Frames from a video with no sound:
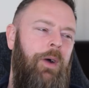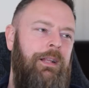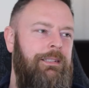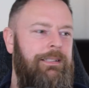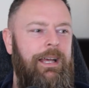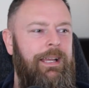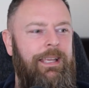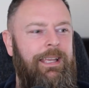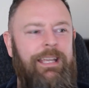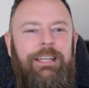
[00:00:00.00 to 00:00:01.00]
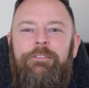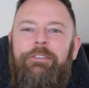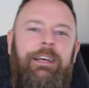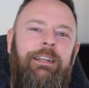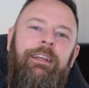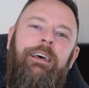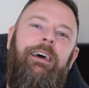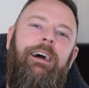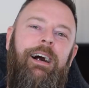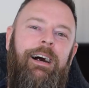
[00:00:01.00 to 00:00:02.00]
Wednesday evening,
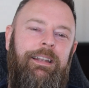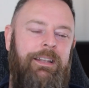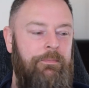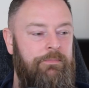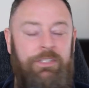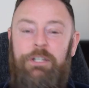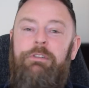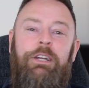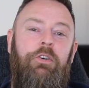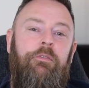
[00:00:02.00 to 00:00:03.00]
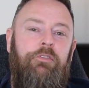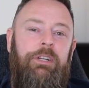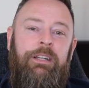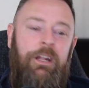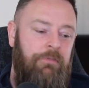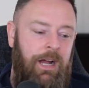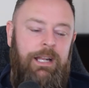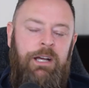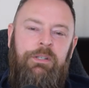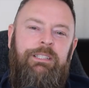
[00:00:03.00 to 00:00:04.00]
and I'm still recovering. And
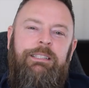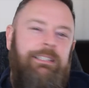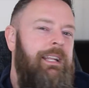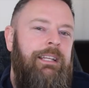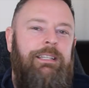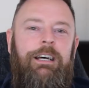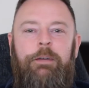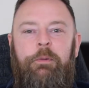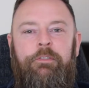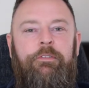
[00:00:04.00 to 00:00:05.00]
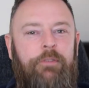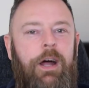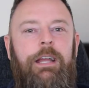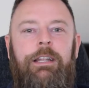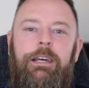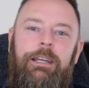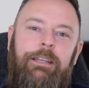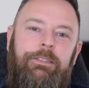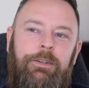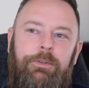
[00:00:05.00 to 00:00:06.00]
right now it's dinner time on
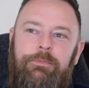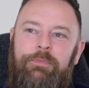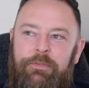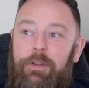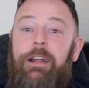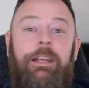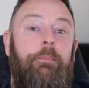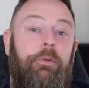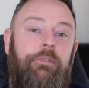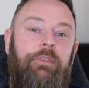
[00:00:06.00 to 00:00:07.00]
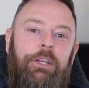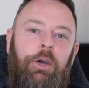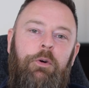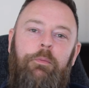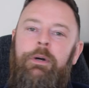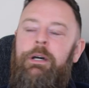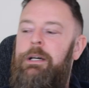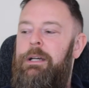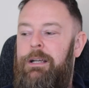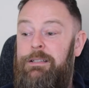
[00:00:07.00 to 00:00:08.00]
Friday. So, the Friday I put the video up
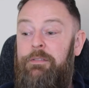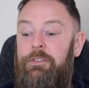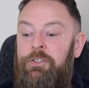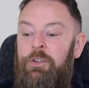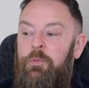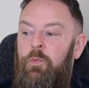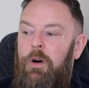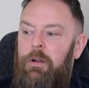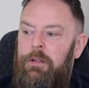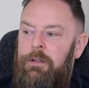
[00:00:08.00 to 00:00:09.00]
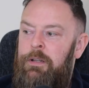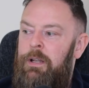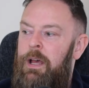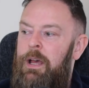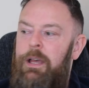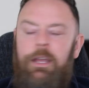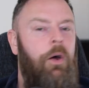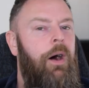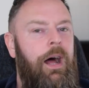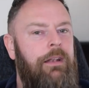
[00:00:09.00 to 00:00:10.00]
because I haven't done one. And, you
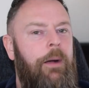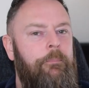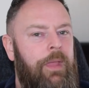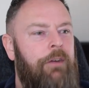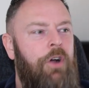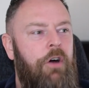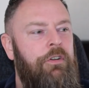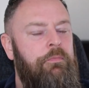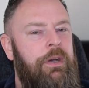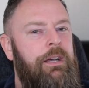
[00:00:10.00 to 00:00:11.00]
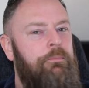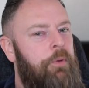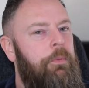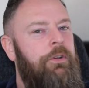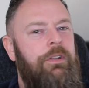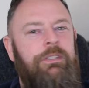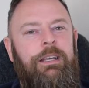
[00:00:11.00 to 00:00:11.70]
know, I, I've got to admit, I'm probably going to